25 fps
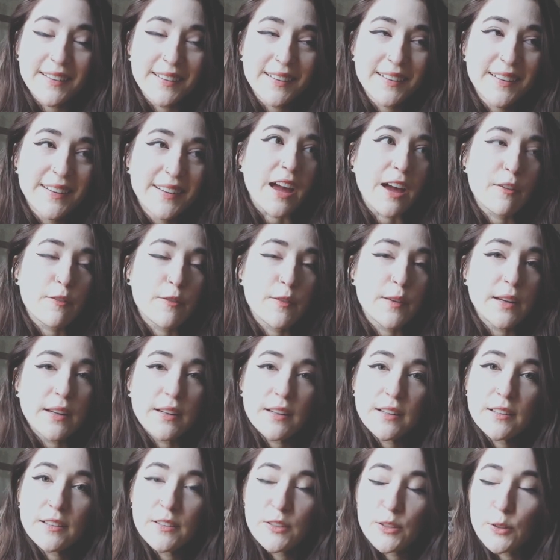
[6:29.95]
They have
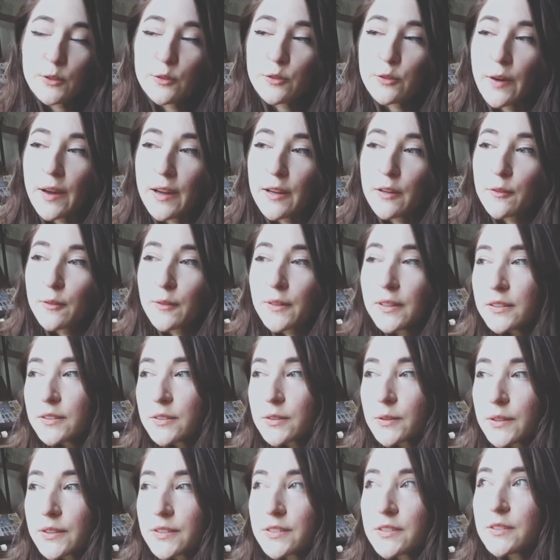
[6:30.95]
needed to find
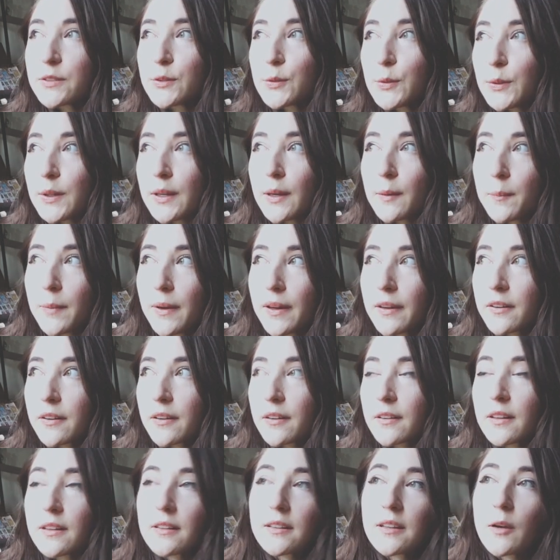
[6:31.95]
resources to get
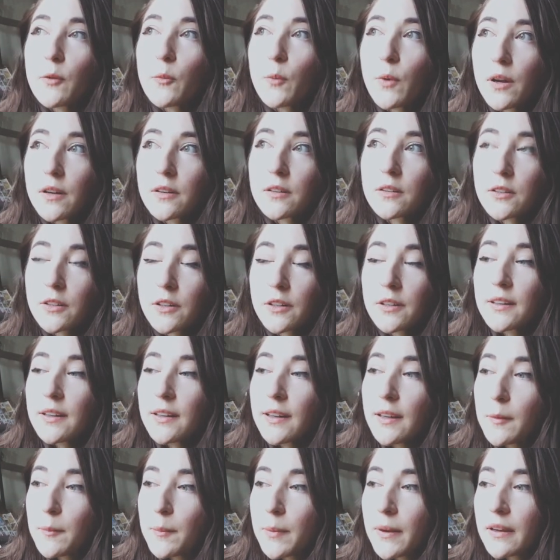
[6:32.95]
better, that they want to learn and
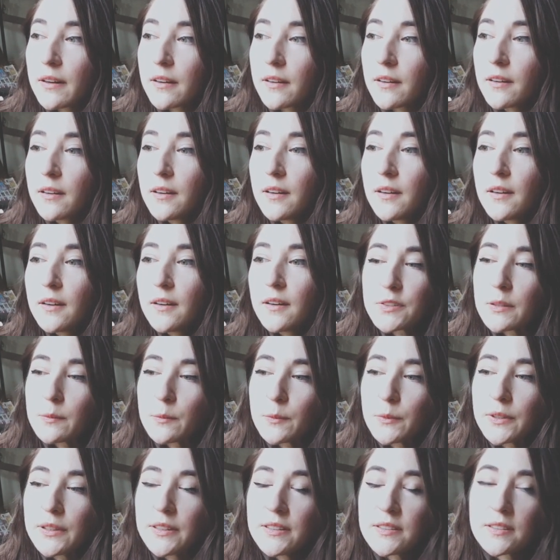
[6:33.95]
get better. For some
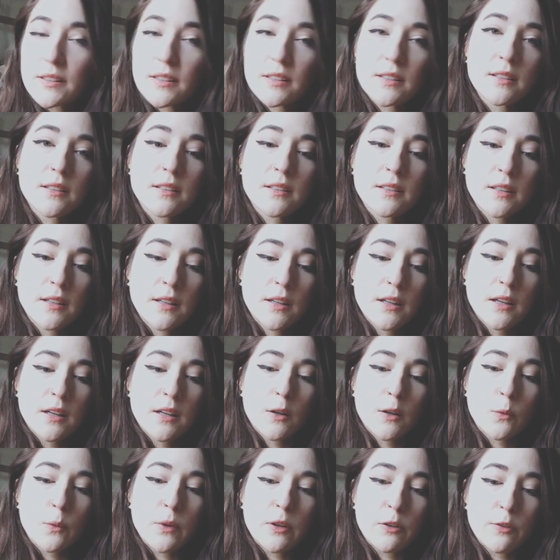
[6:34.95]
reason,
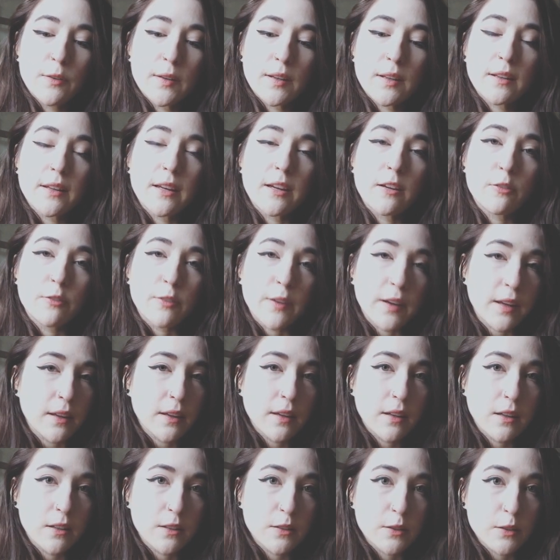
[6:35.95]
we feel like
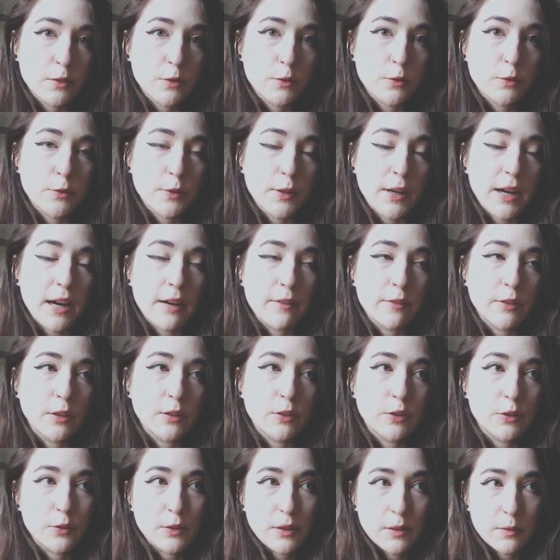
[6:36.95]
failures for having
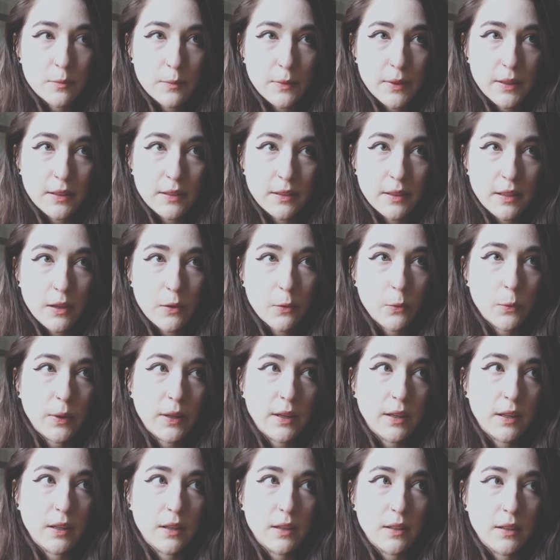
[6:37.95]
to admit that
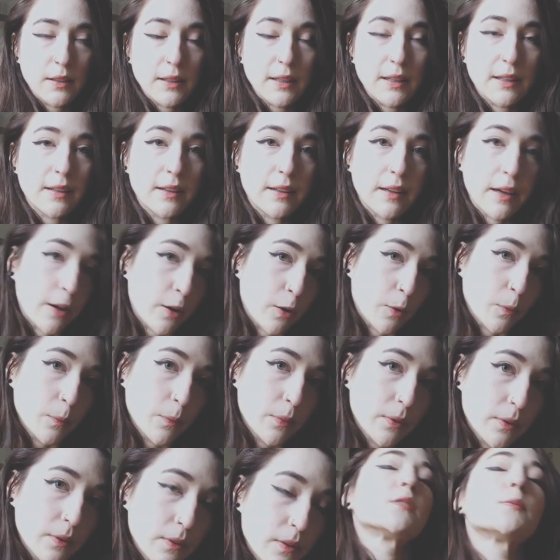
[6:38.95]
we needed help,
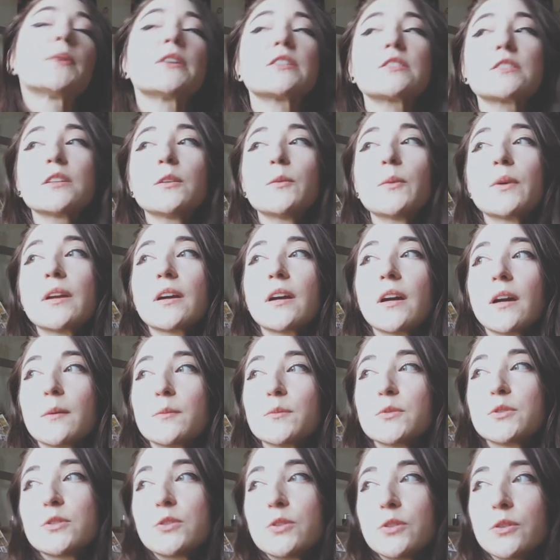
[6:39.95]
especially when it
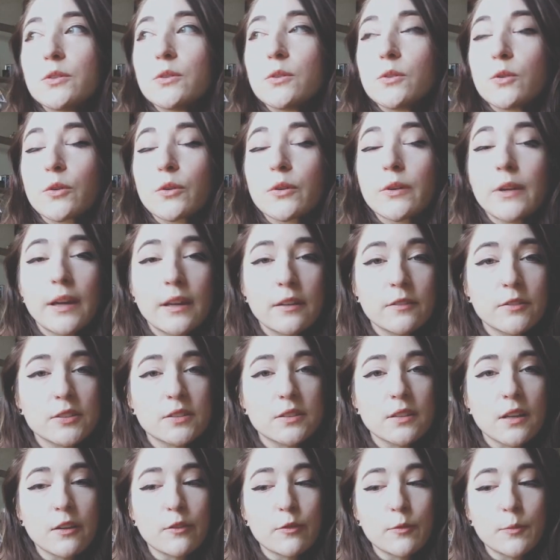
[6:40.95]
comes to creative
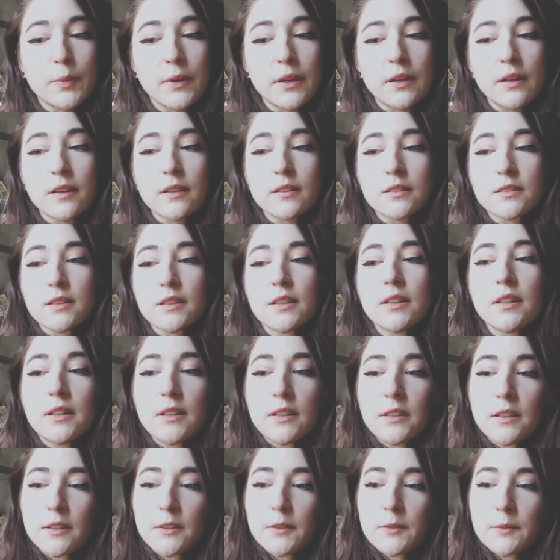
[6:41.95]
stuff, because,
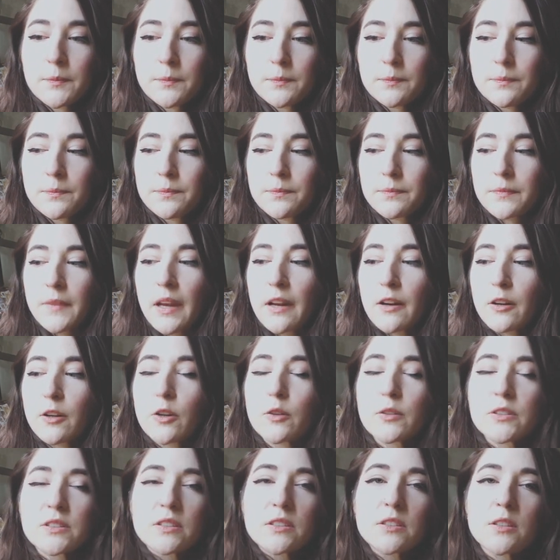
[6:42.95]
I don't
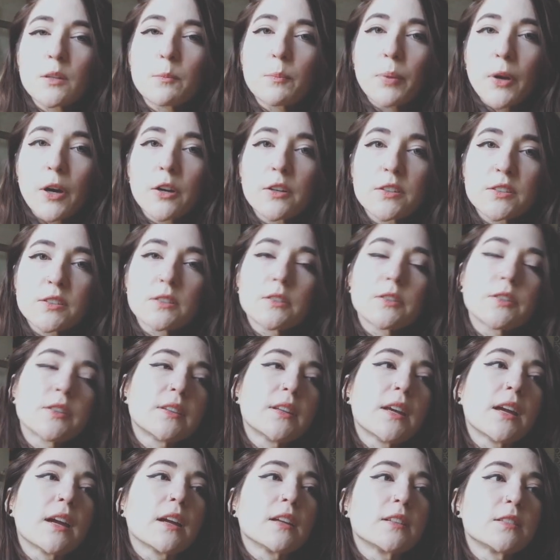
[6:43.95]
know, it's such a personal
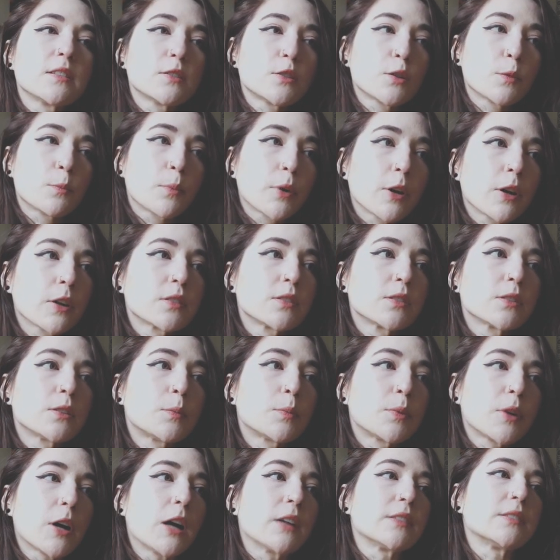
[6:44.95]
thing. It's such a personal
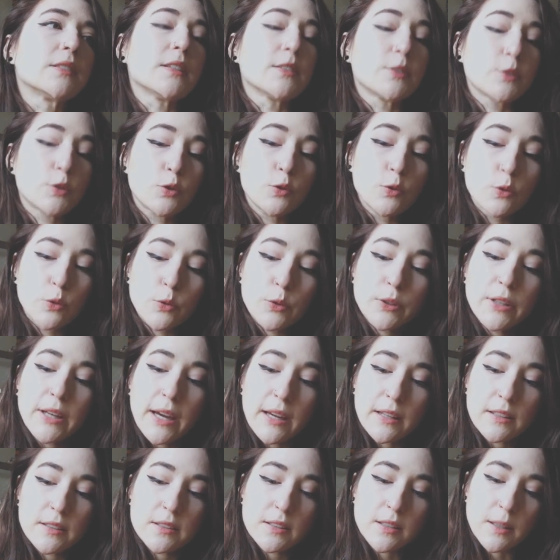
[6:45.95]
process to
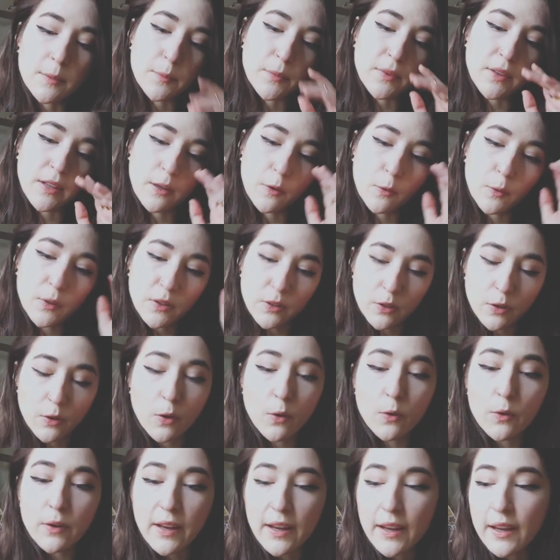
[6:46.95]
create something with your
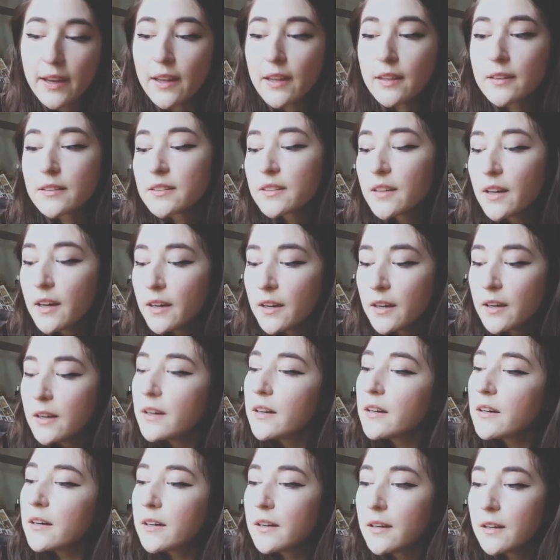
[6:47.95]
own hands,
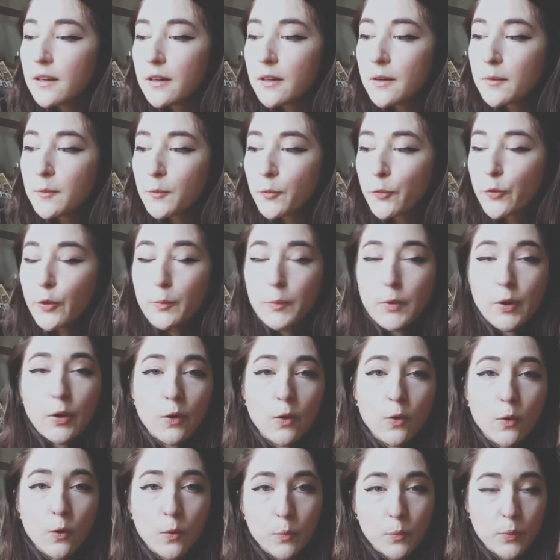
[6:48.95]
from your
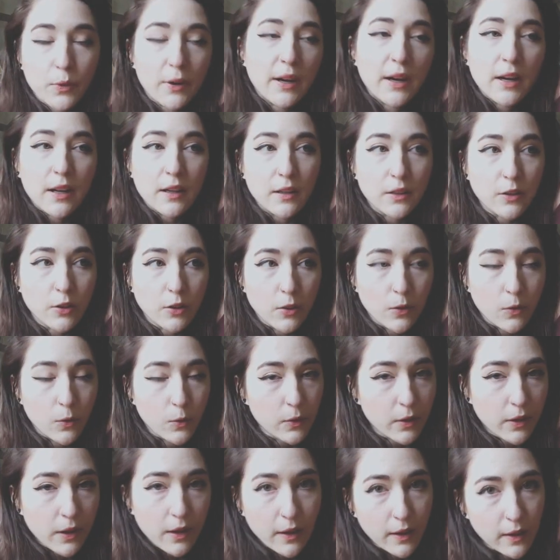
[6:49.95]
own brain and your
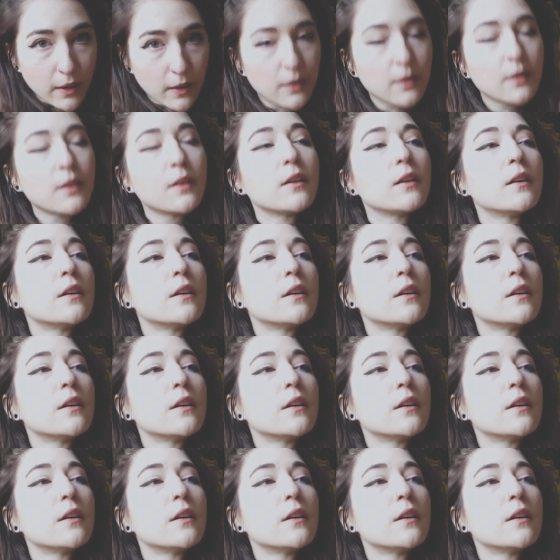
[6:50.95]
own heart.